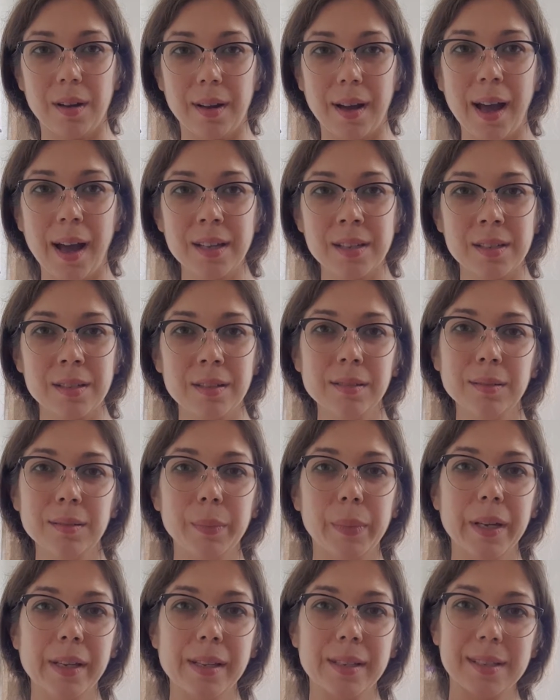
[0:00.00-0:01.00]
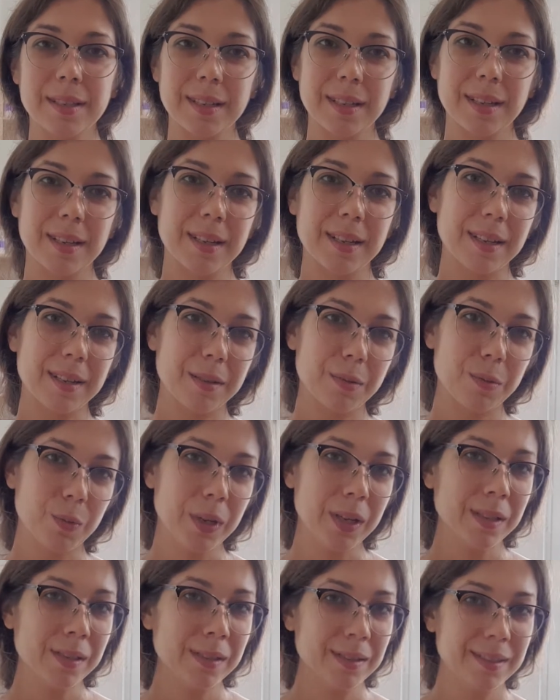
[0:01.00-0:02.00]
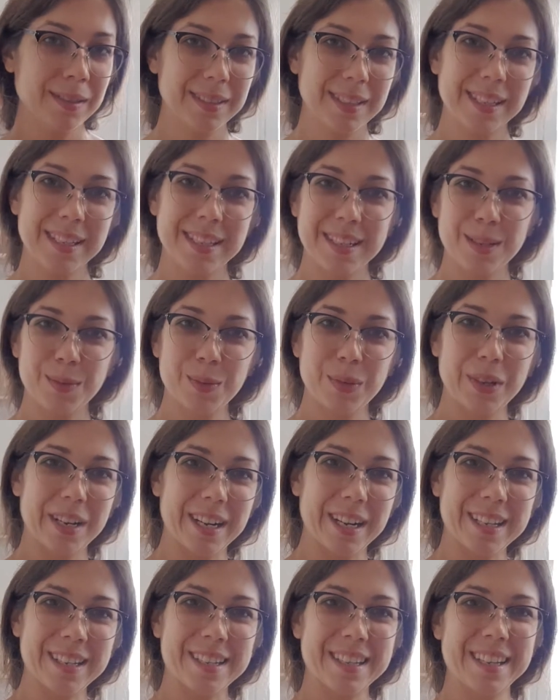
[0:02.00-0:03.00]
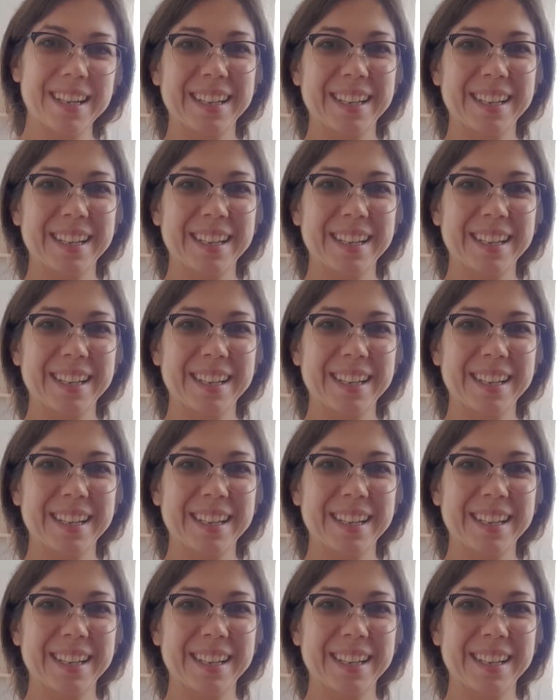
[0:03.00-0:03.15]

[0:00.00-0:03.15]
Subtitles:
hassle, but well, this is what it is.